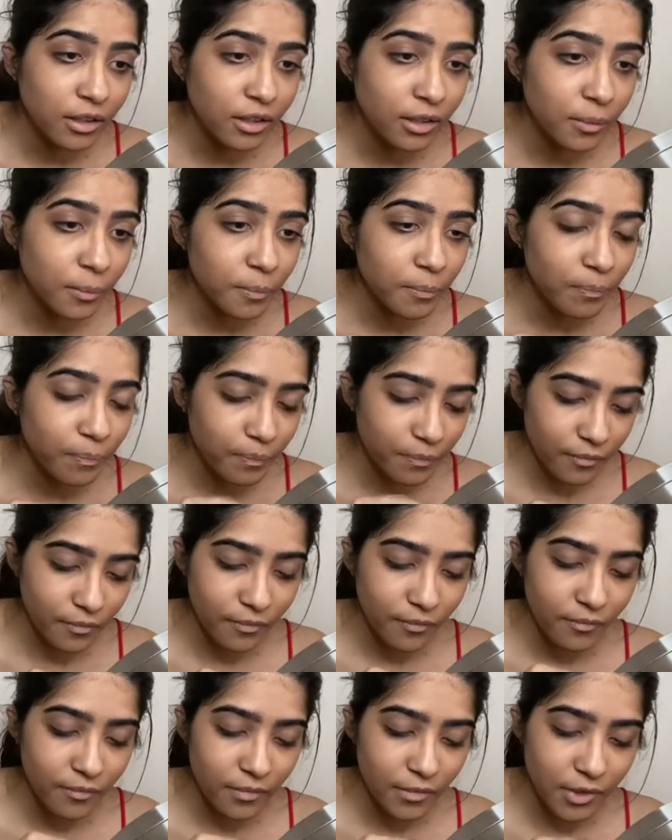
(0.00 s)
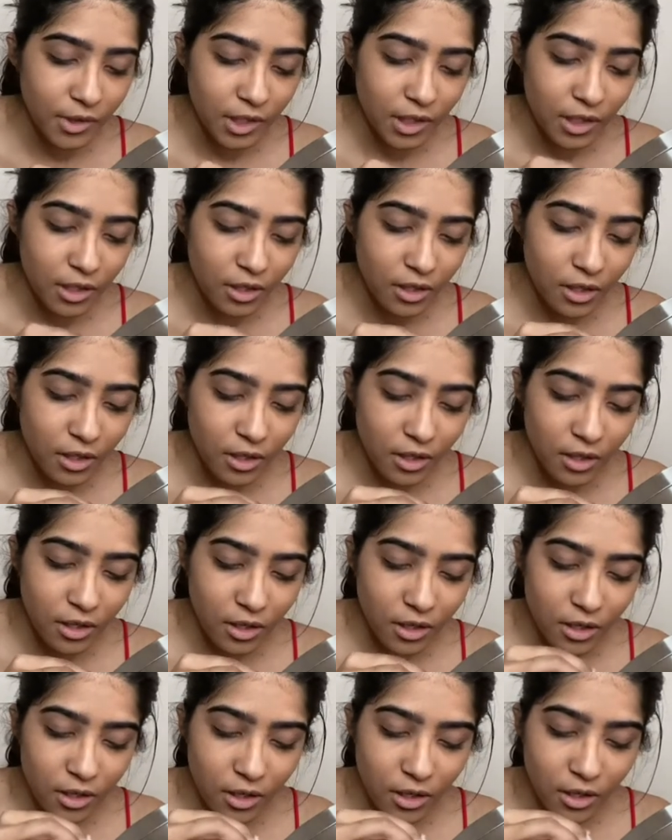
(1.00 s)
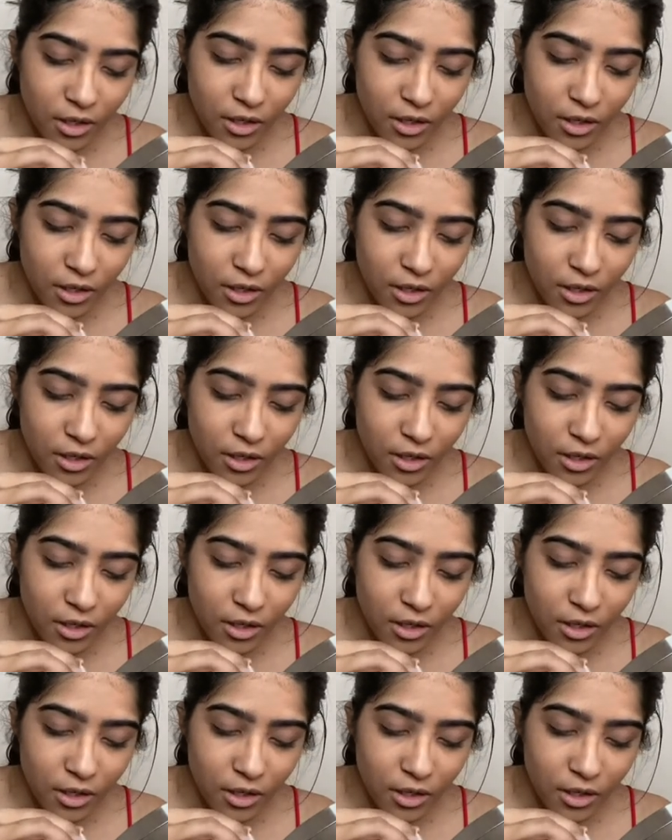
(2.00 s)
(no one is talking)